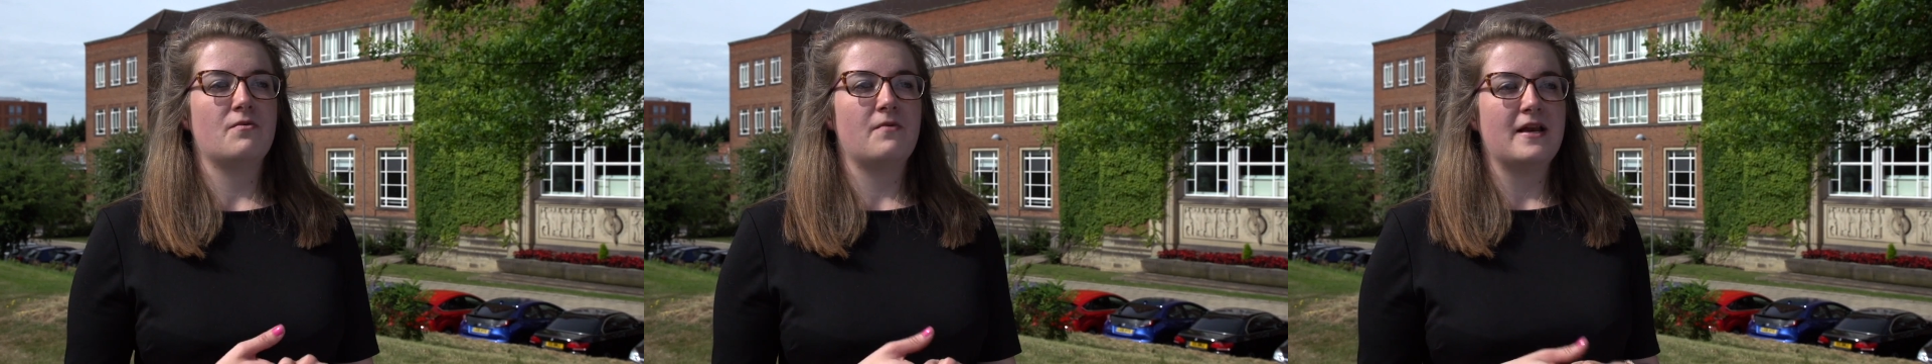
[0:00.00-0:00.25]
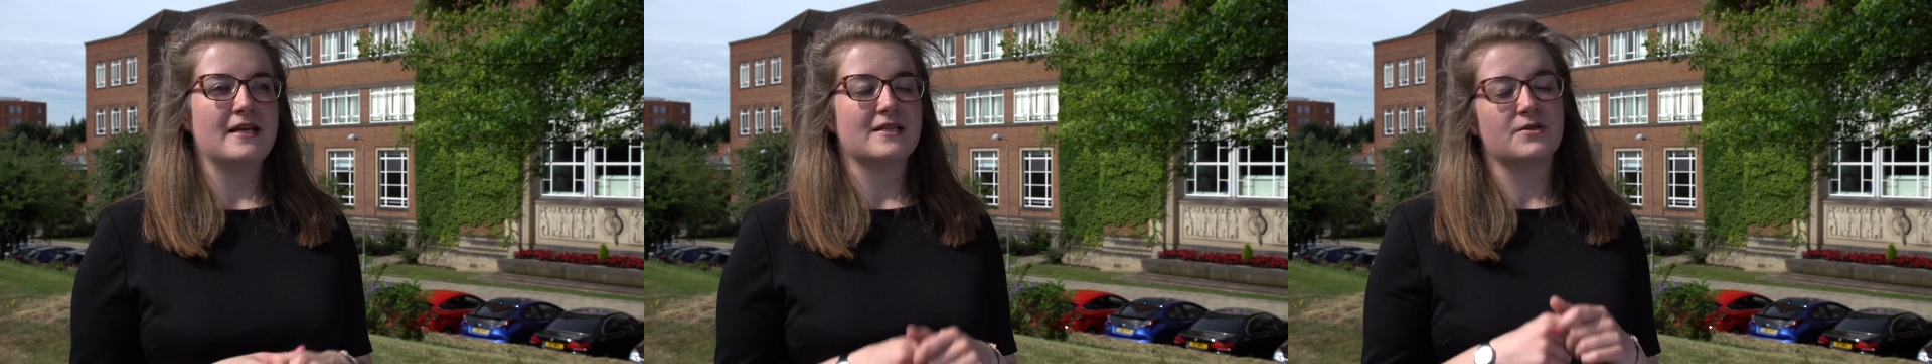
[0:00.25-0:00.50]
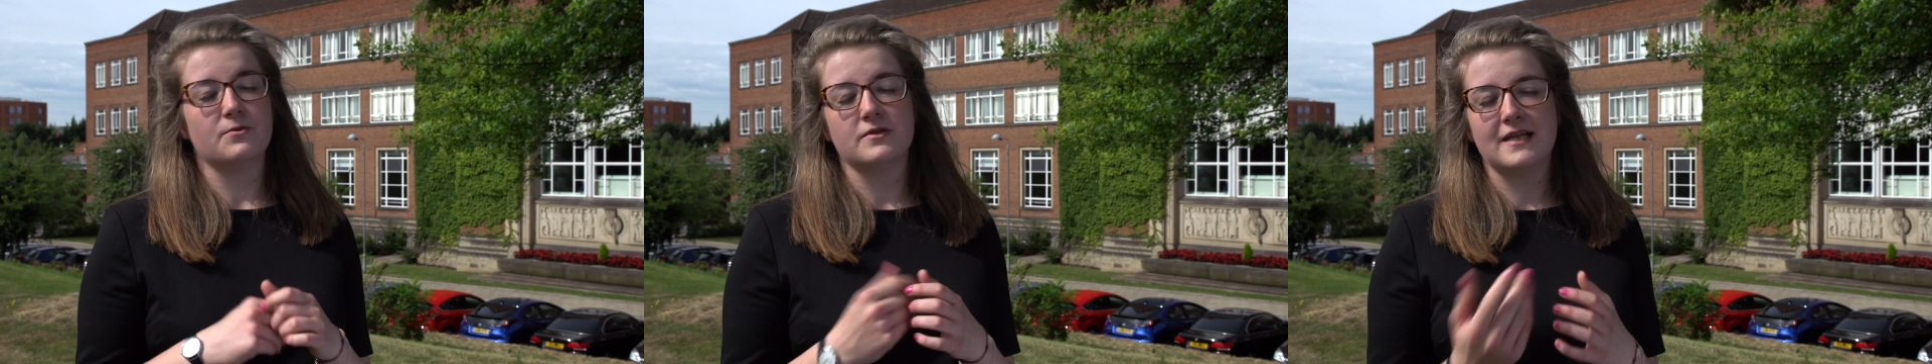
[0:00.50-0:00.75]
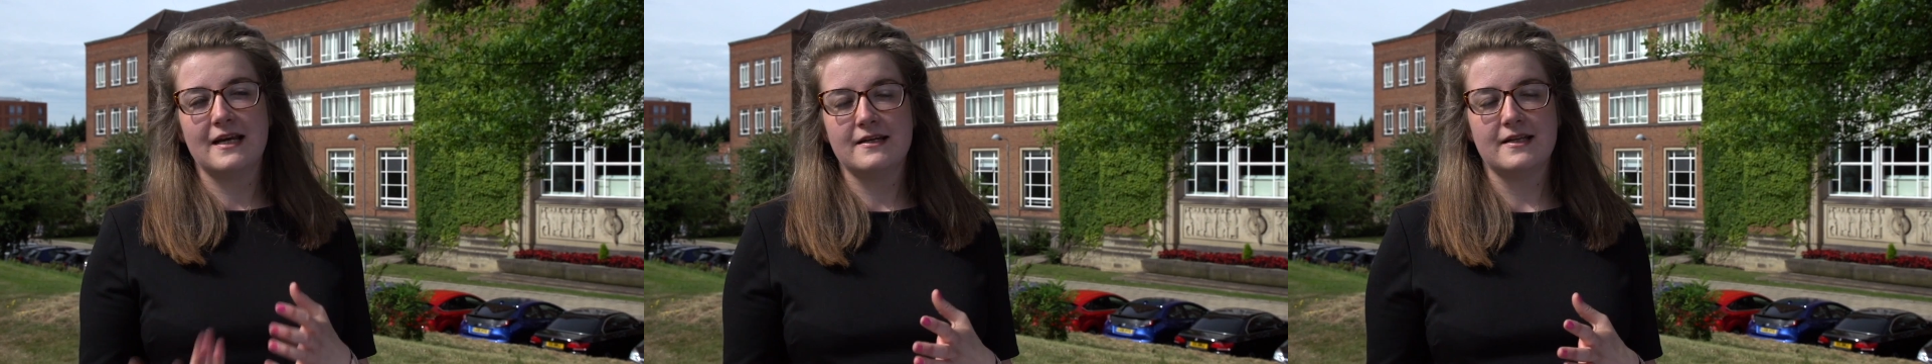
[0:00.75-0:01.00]
when it's towards
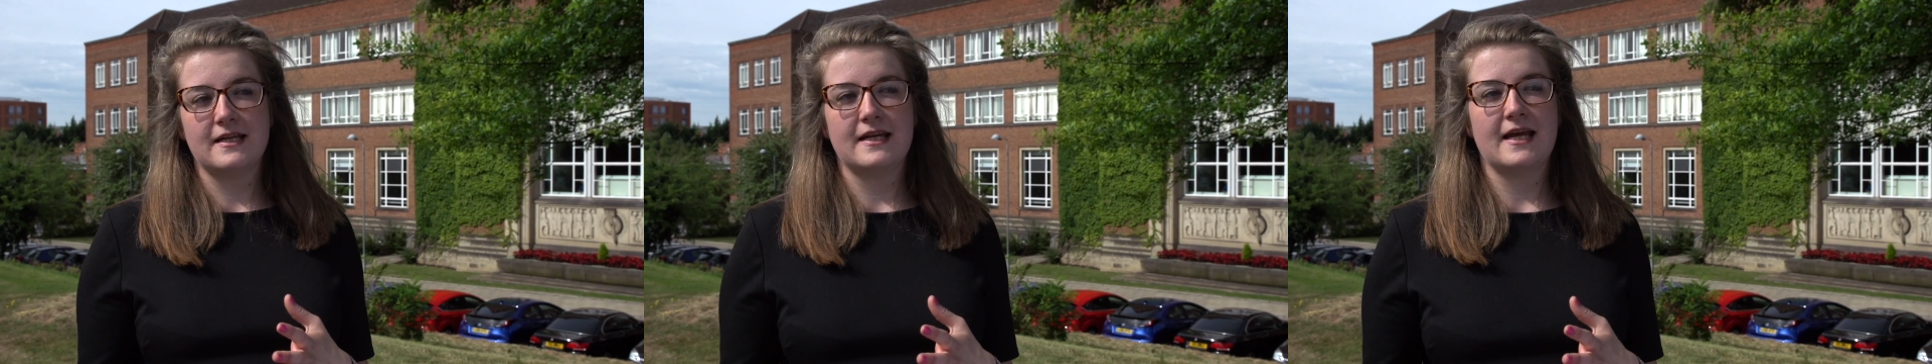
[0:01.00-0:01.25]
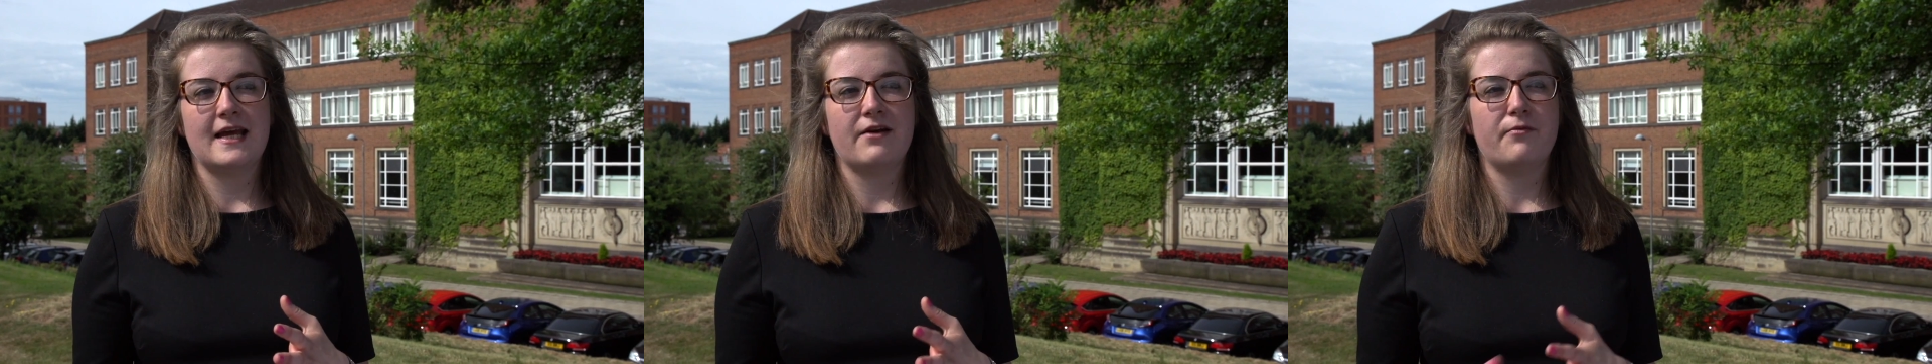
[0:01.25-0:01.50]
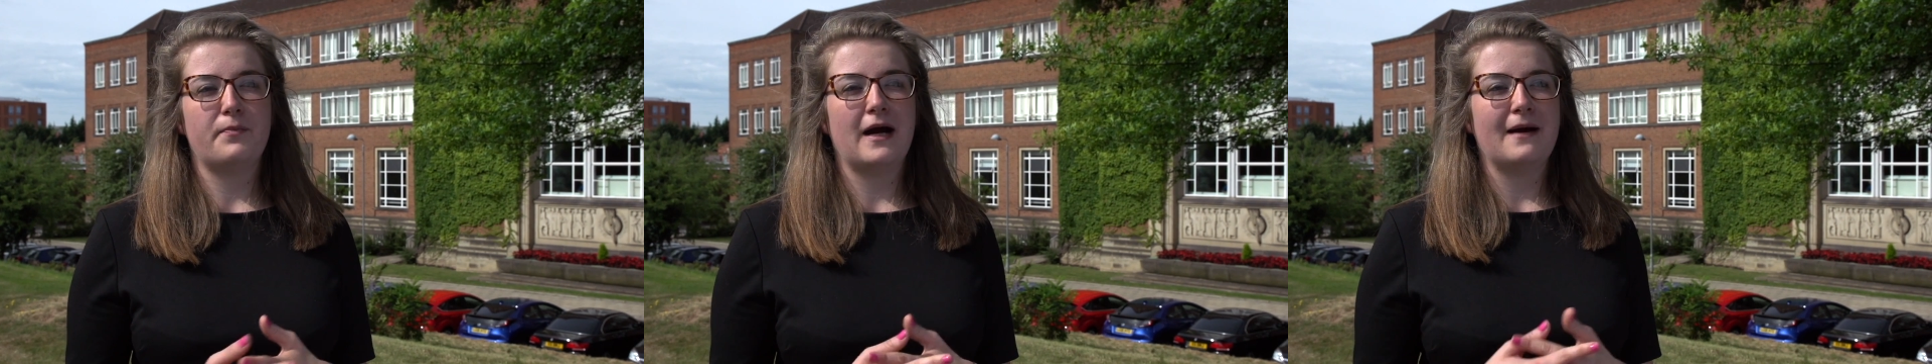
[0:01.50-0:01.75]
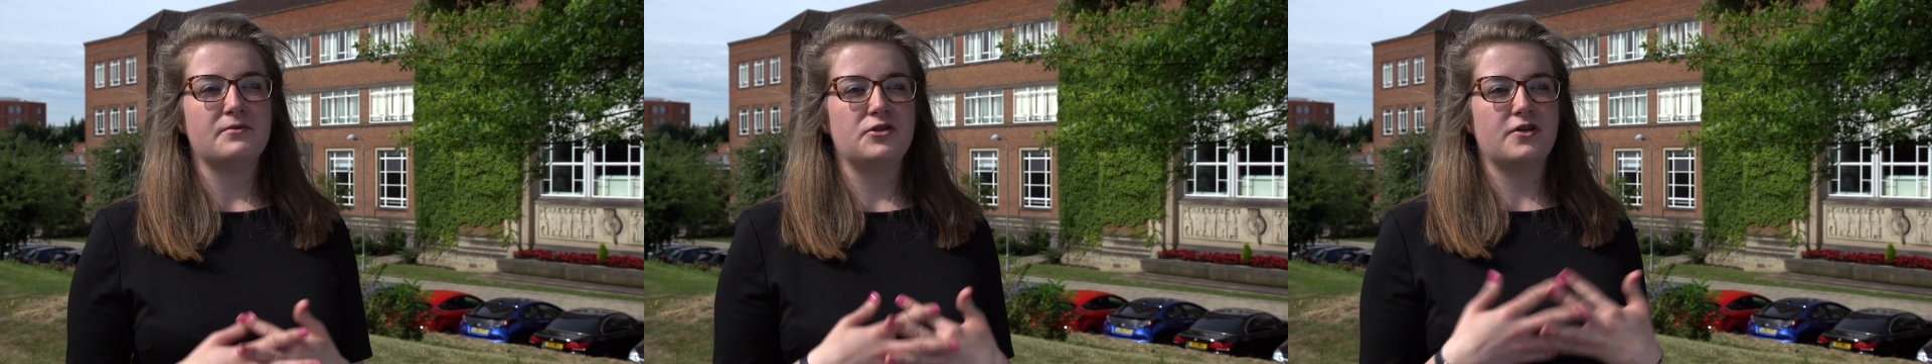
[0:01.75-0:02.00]
the end of the year and
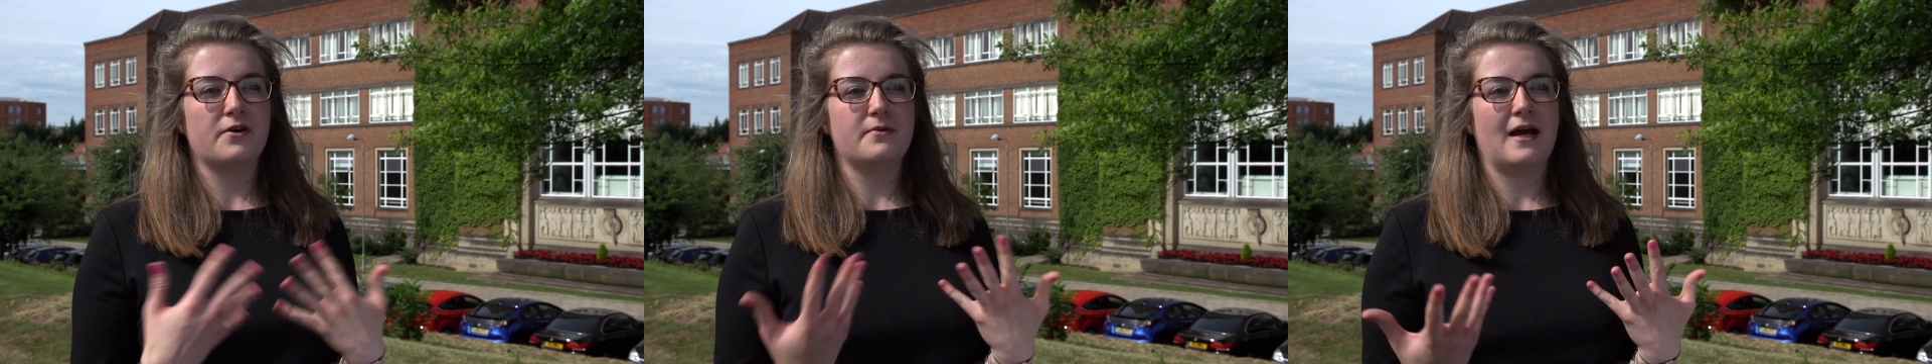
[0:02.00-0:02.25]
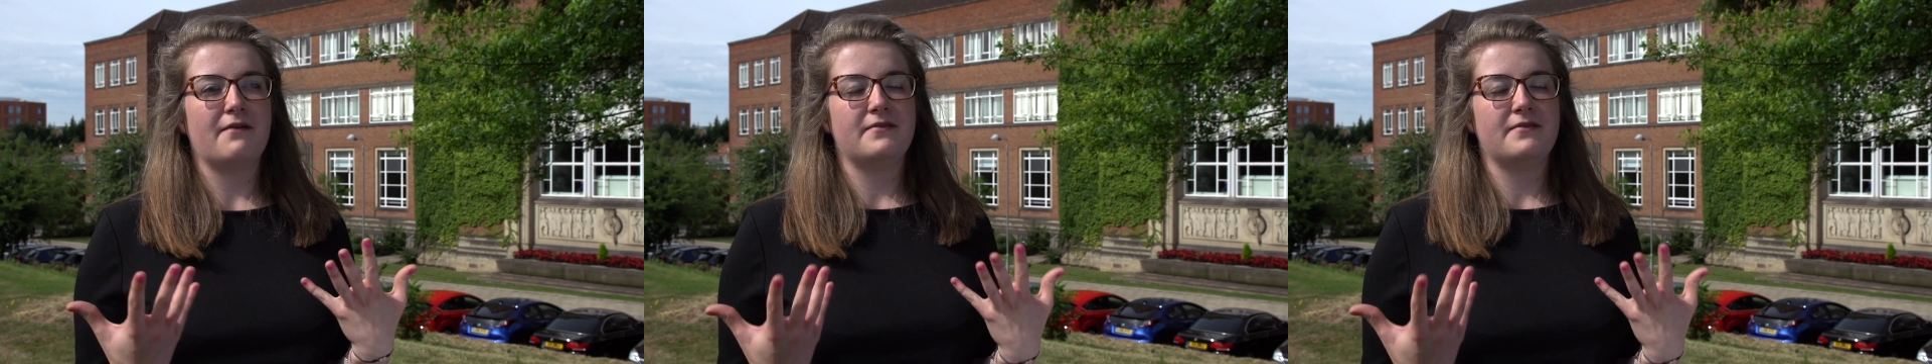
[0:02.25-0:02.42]
perhaps you don't have